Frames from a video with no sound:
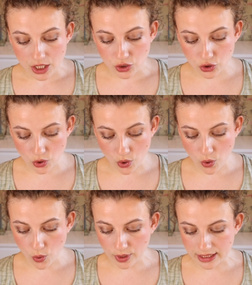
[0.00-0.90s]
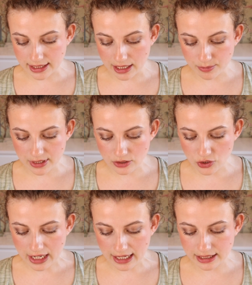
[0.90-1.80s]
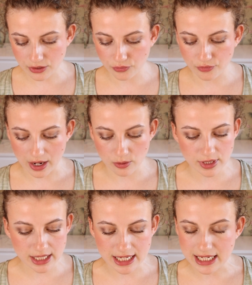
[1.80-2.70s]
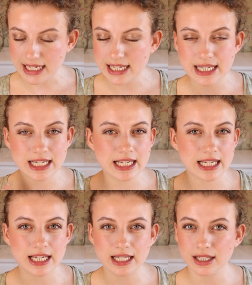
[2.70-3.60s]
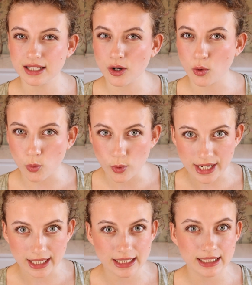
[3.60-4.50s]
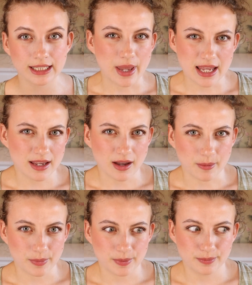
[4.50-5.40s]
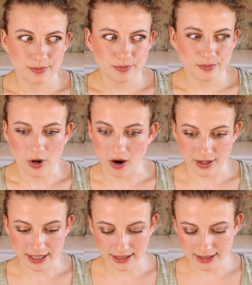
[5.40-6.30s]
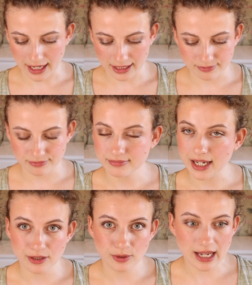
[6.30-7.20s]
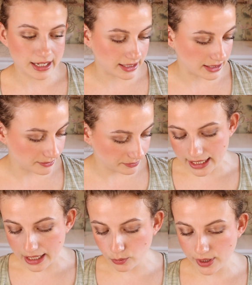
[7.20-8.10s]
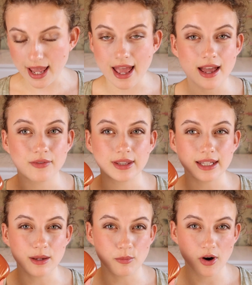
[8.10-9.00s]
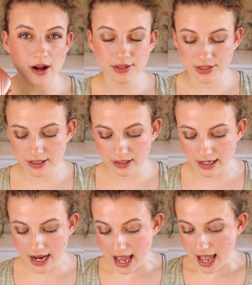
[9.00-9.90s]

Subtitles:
So it seems just like this very easy, quick makeup product. I do like it. Then we have the bronzer.